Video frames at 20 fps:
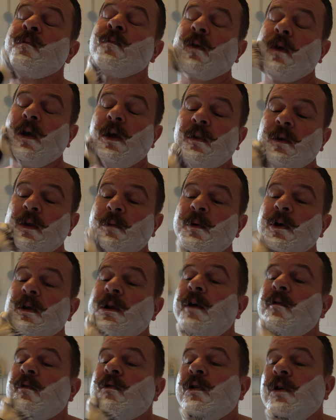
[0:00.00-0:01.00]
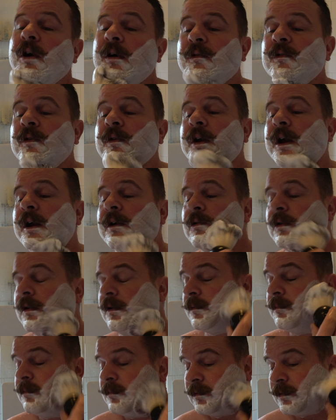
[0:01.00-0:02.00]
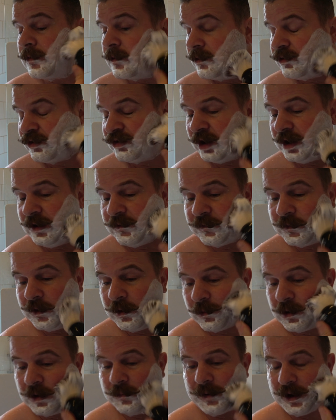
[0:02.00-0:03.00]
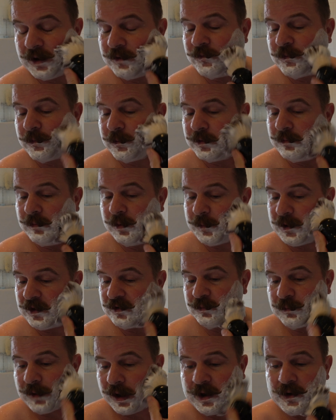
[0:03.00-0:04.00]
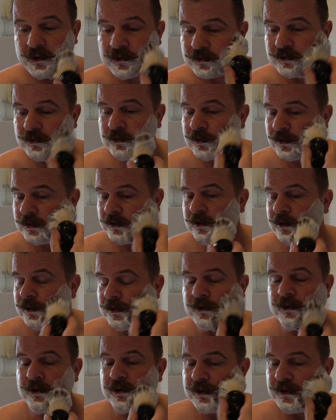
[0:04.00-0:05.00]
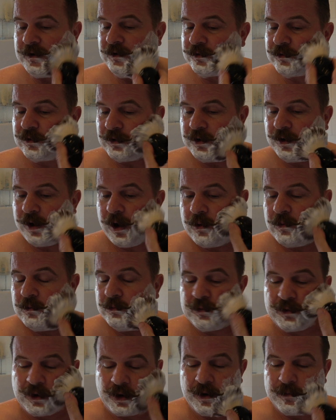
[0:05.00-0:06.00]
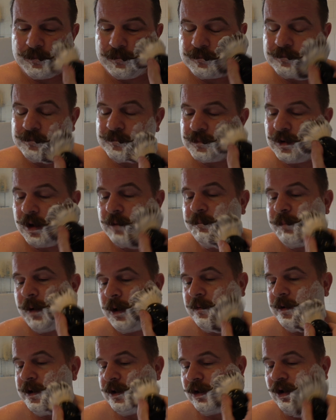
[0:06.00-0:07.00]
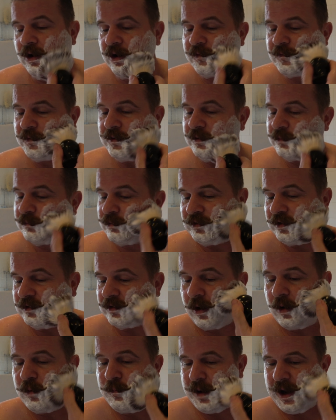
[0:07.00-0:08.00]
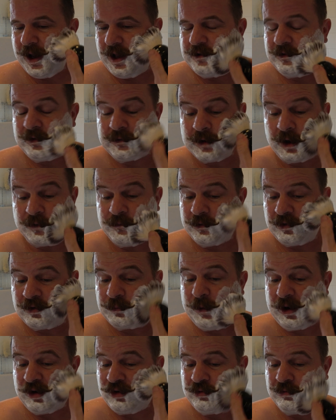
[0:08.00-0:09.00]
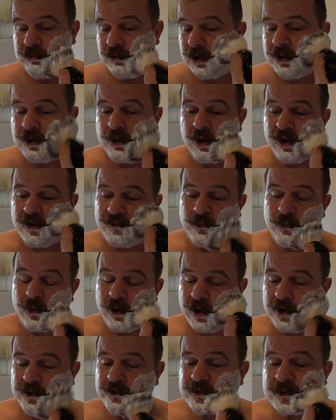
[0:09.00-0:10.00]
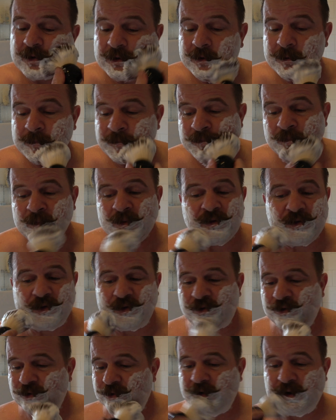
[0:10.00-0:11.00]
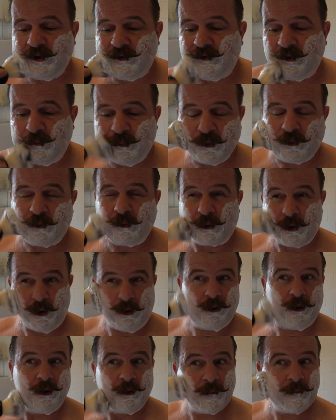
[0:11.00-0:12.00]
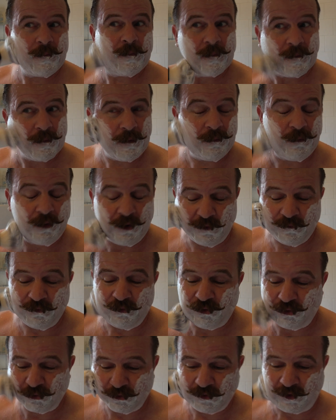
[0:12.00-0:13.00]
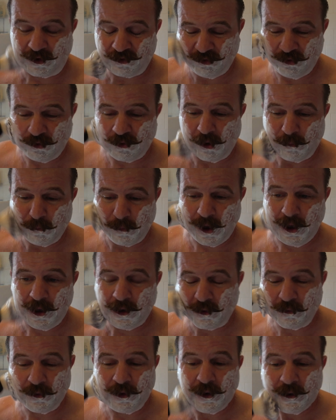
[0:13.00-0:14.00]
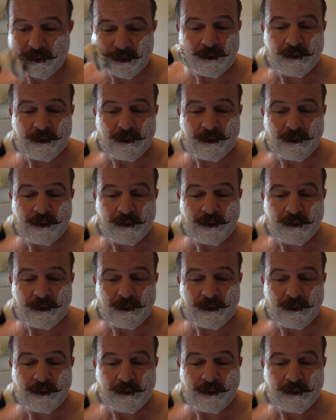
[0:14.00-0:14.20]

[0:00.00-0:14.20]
Yeah, I did a bit of leather craft today. I've got a sheath that I want to make for one of my best mates. He's got an old like Bowie knife that was his old man's. It's nothing special like knife wise, just sort of your typical kind of, I'm not even sure it's actually got a make on it,